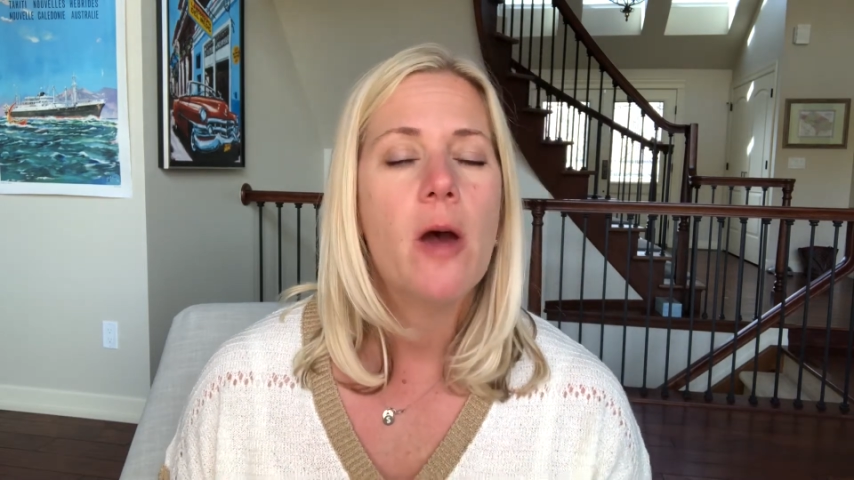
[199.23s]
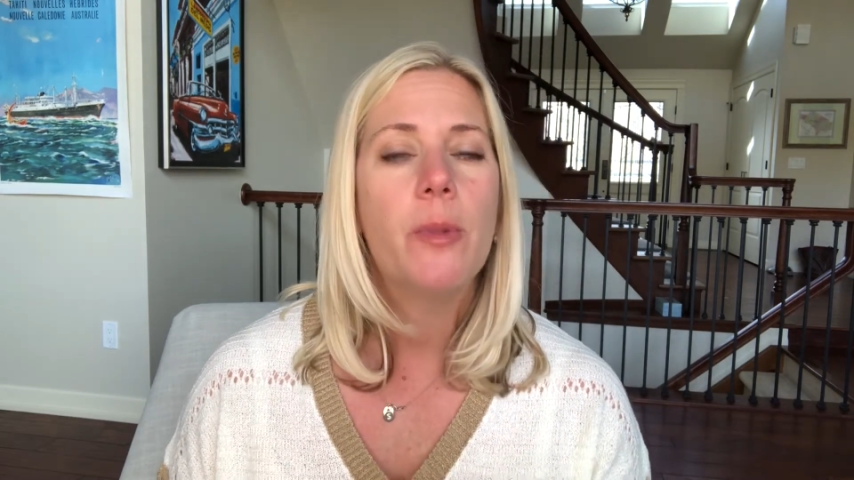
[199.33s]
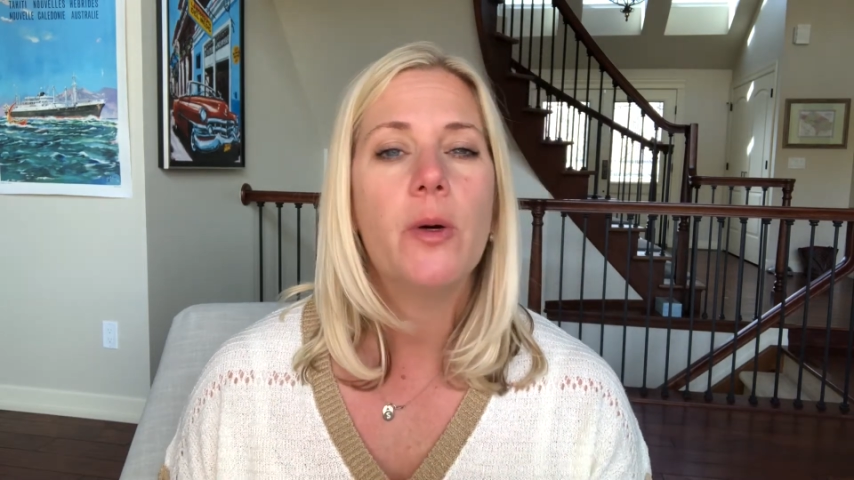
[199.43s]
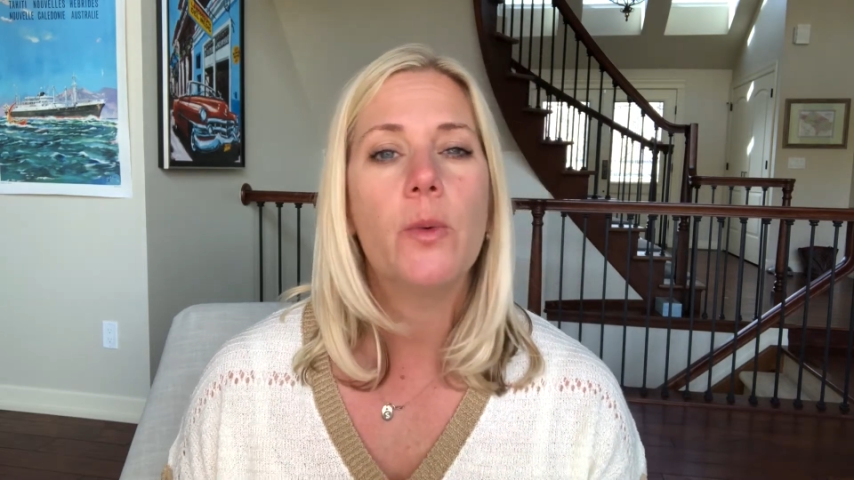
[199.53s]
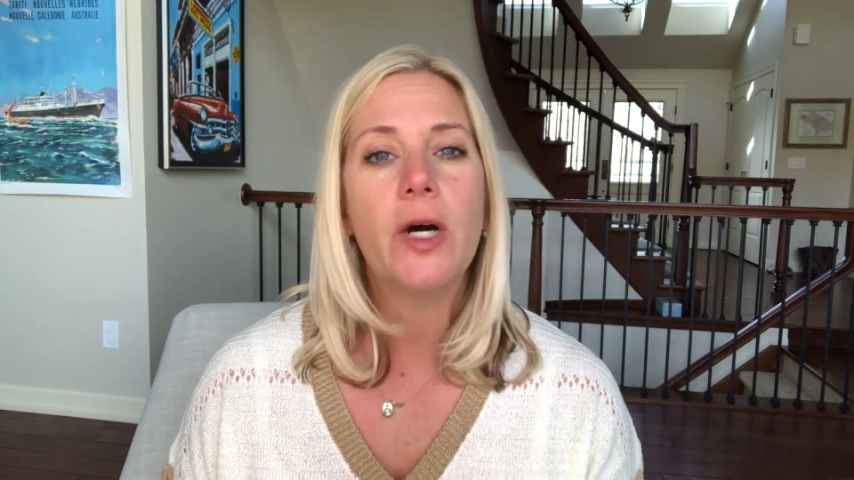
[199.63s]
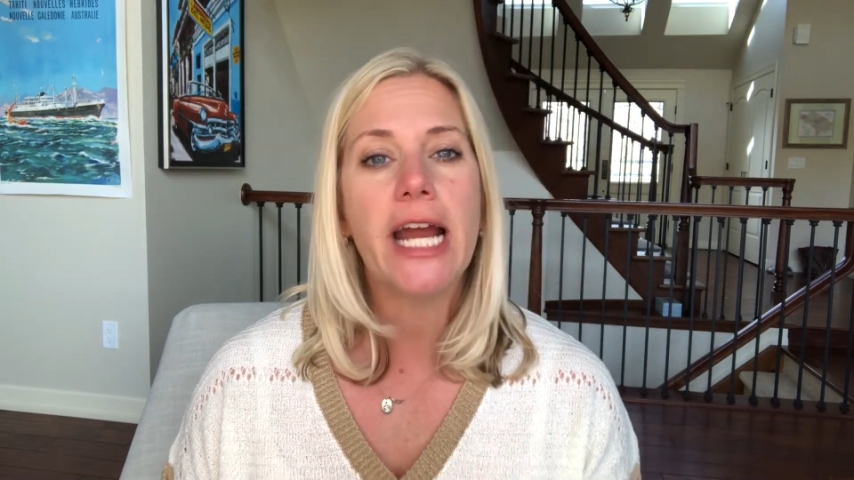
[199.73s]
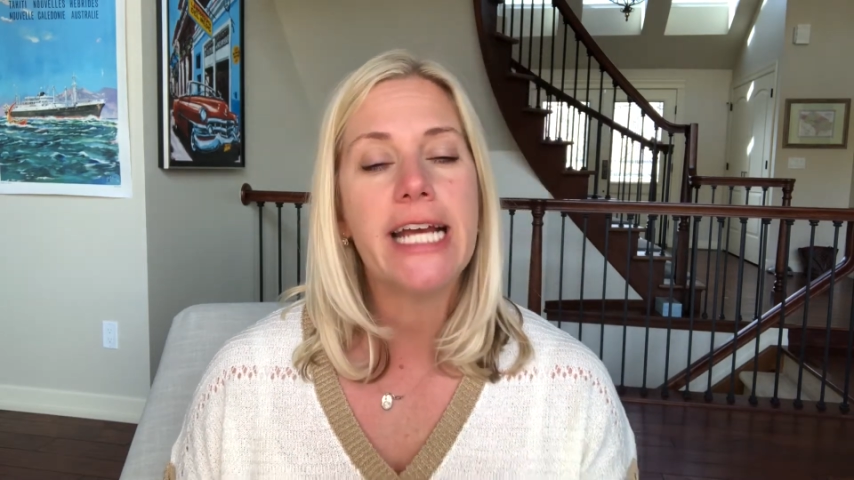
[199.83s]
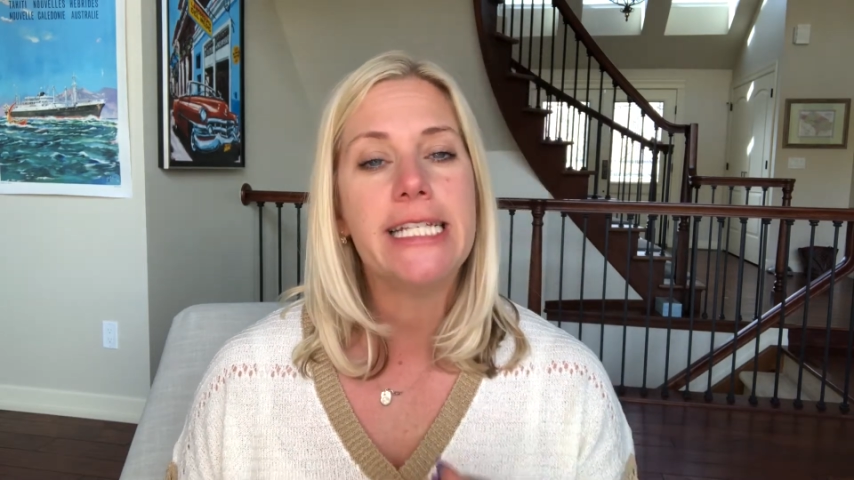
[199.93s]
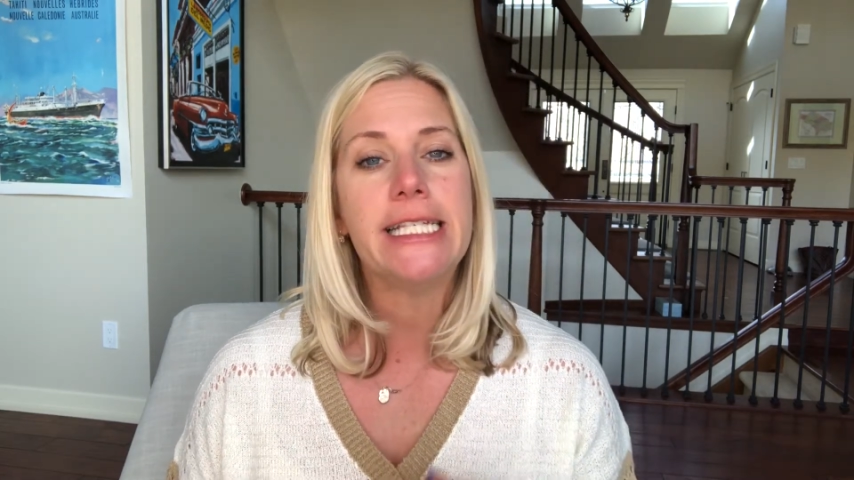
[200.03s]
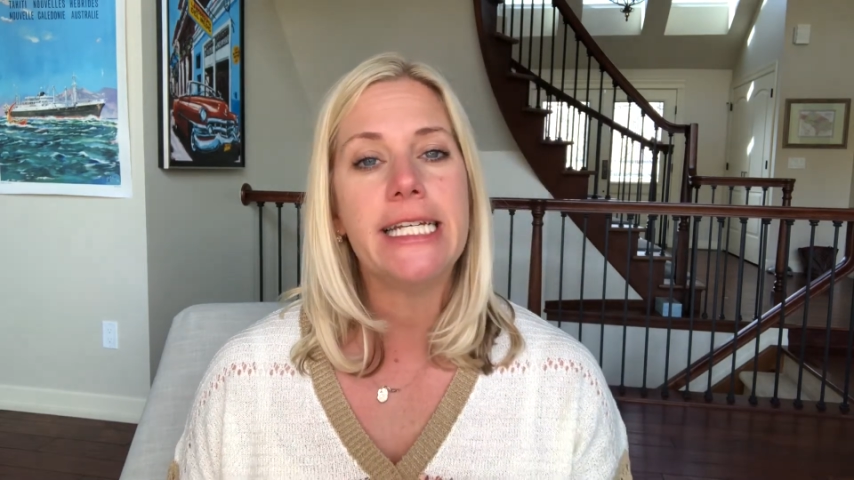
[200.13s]
But what
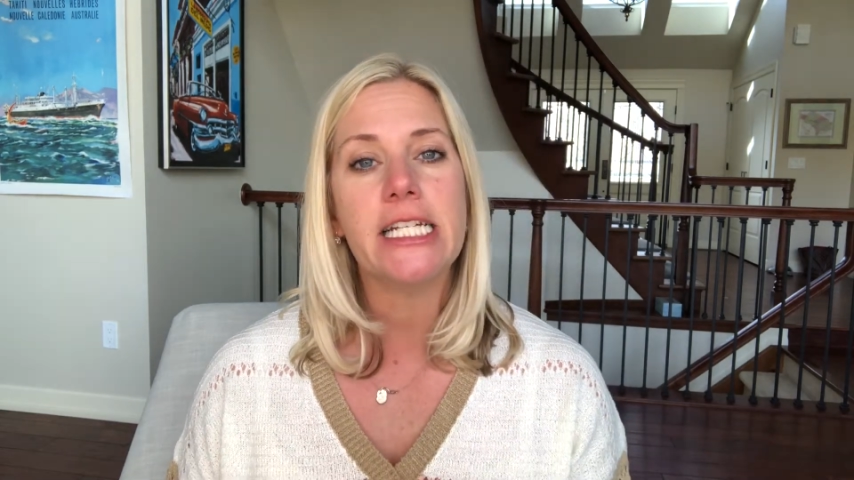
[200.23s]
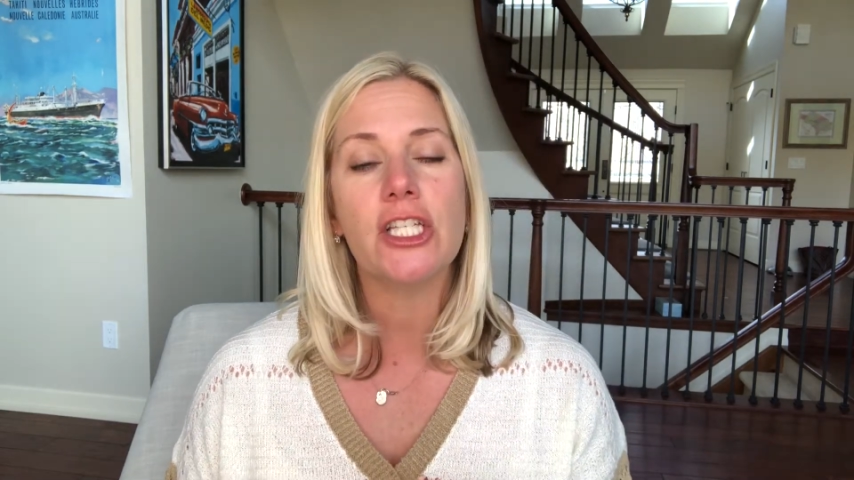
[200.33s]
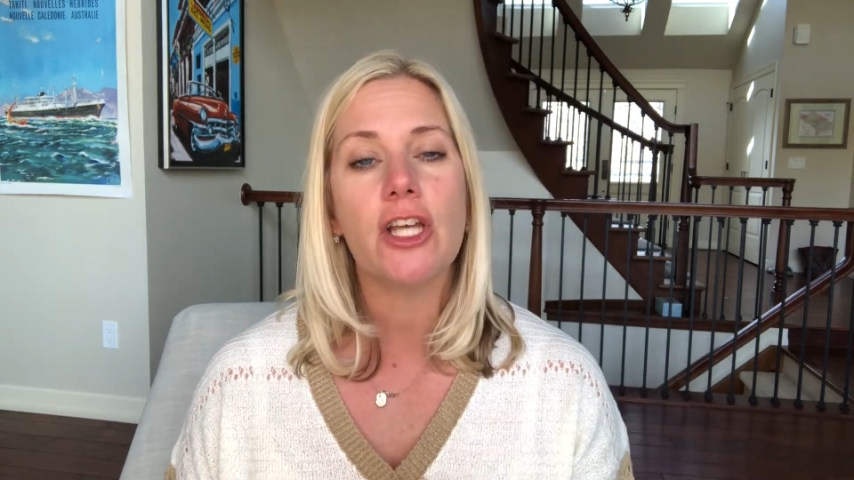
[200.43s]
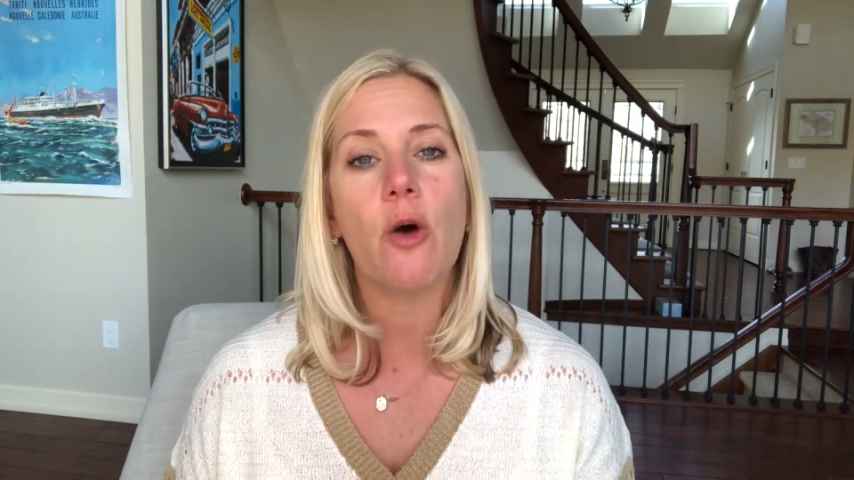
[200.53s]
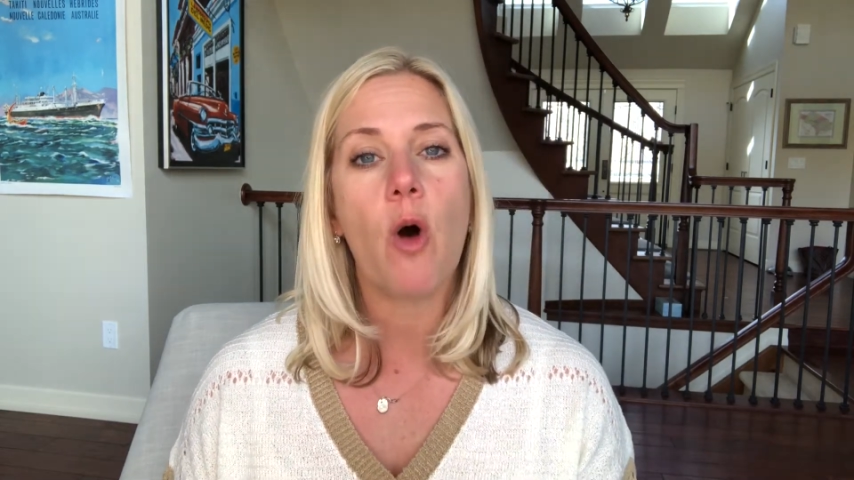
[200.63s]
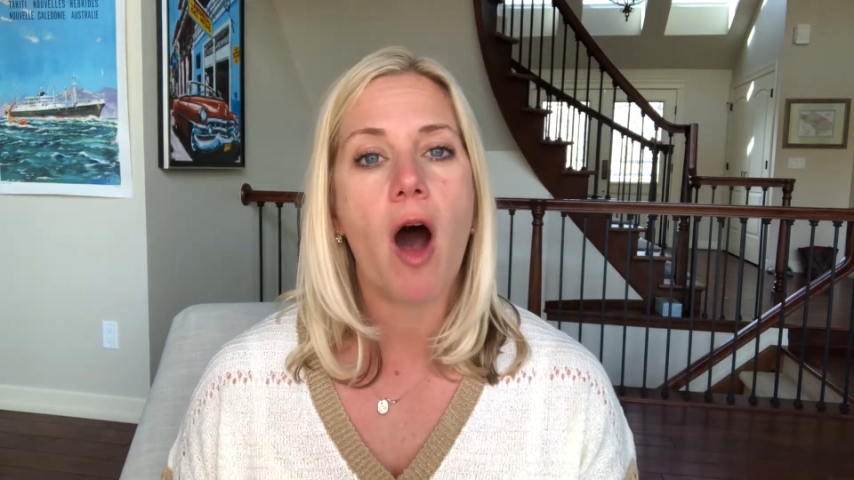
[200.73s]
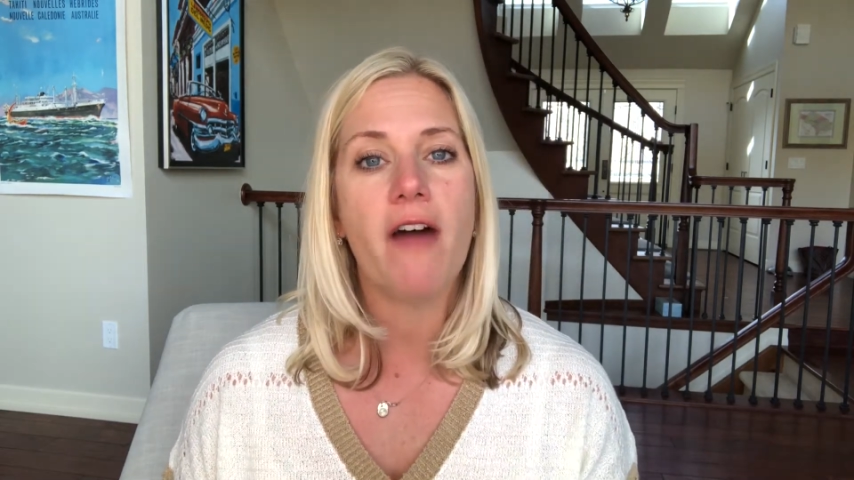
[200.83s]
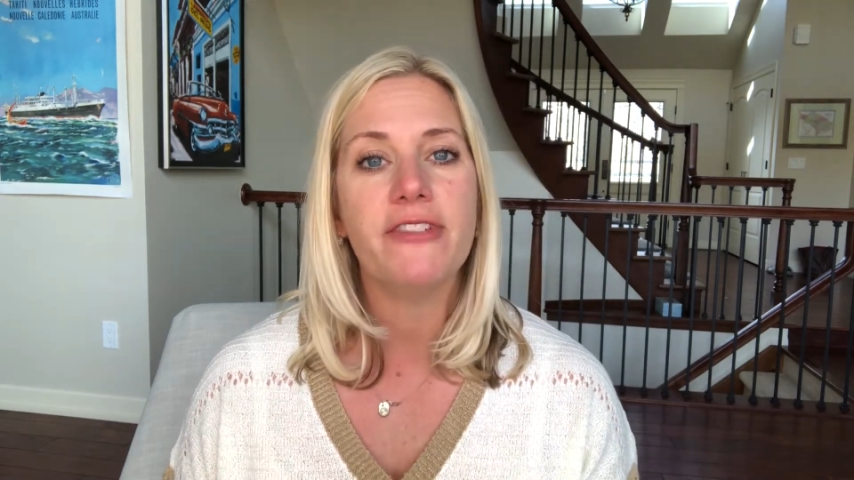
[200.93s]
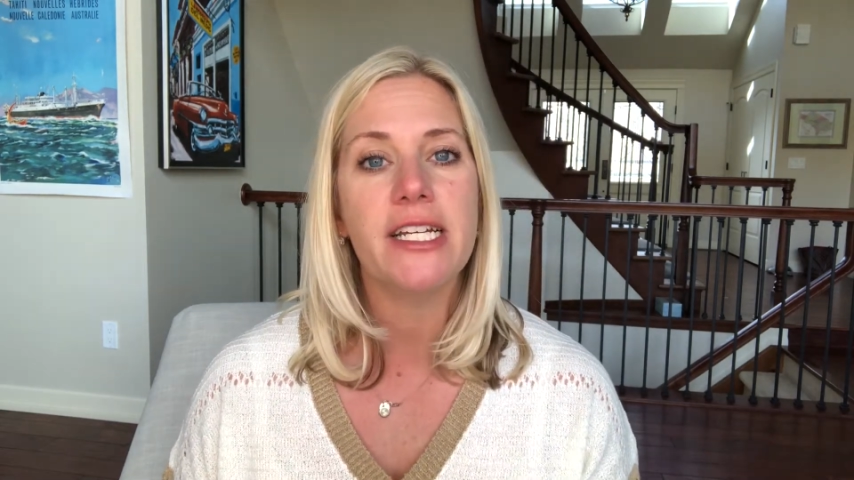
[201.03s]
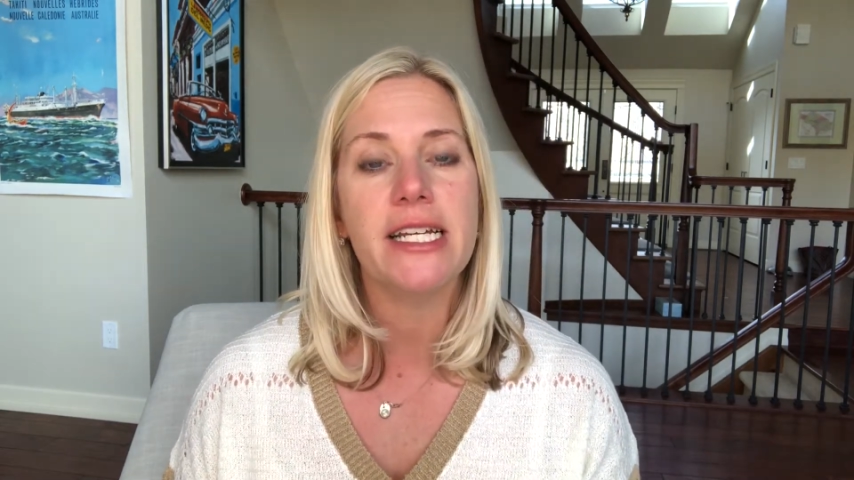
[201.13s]
I see so
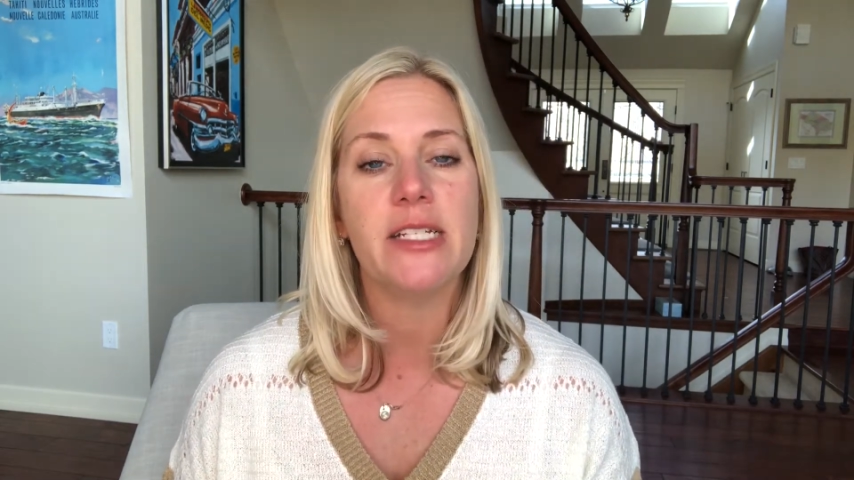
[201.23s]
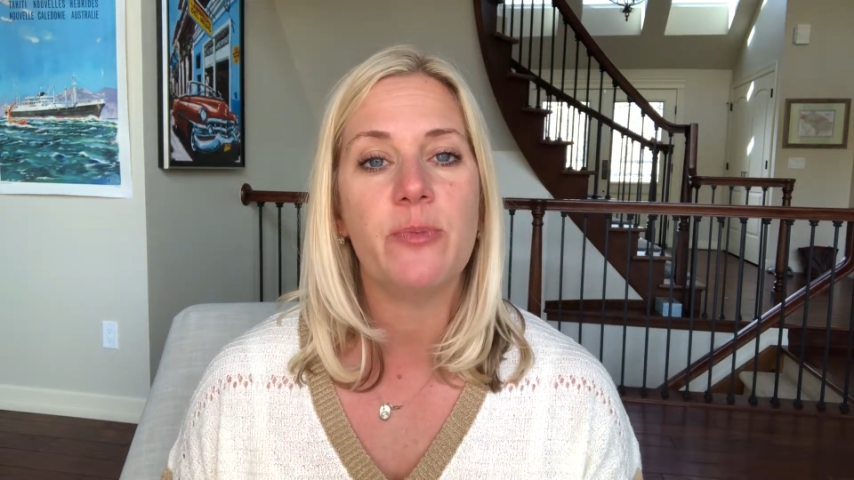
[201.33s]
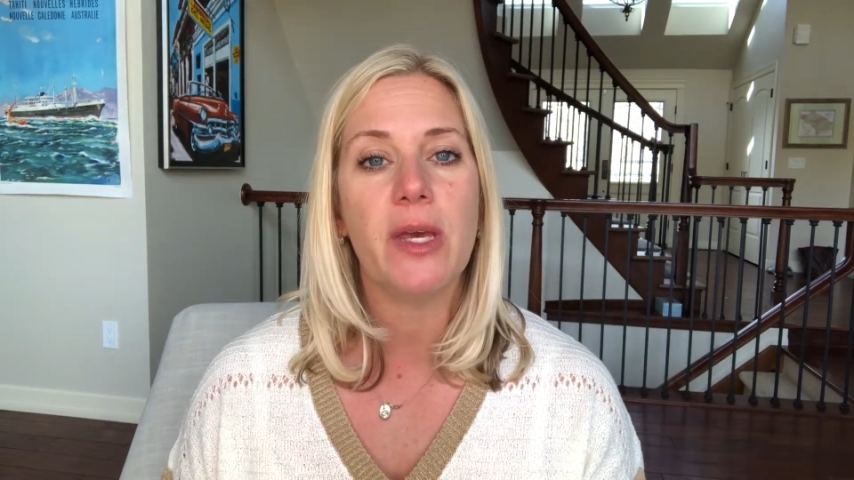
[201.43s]
often is